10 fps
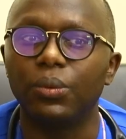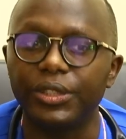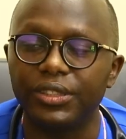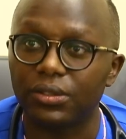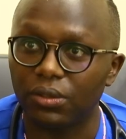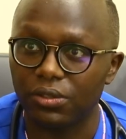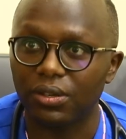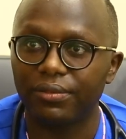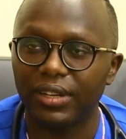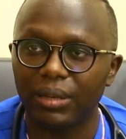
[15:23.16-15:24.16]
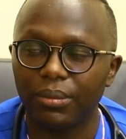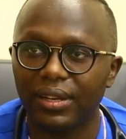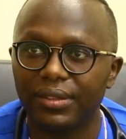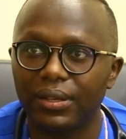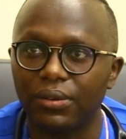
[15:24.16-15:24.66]
which is also
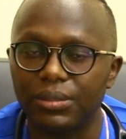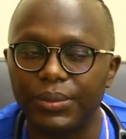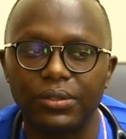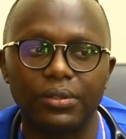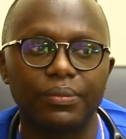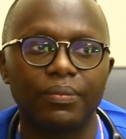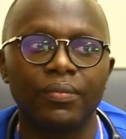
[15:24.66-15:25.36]
available at the hospital.